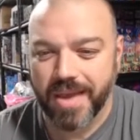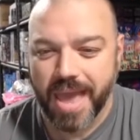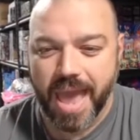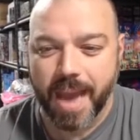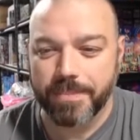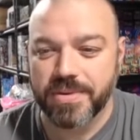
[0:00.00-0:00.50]

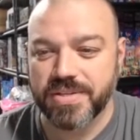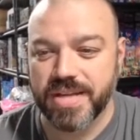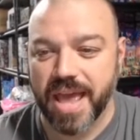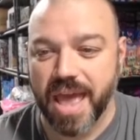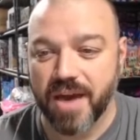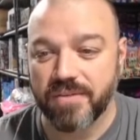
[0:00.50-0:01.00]
happens
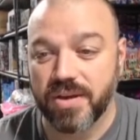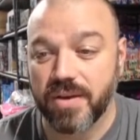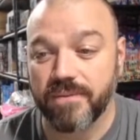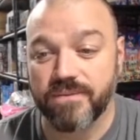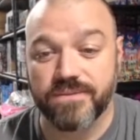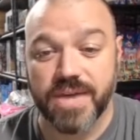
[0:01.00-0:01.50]
to have
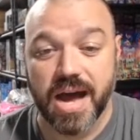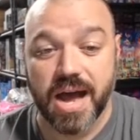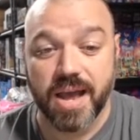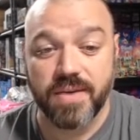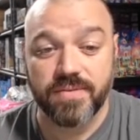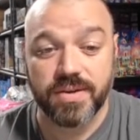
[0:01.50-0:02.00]

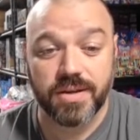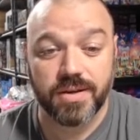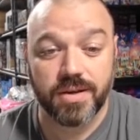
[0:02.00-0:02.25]
5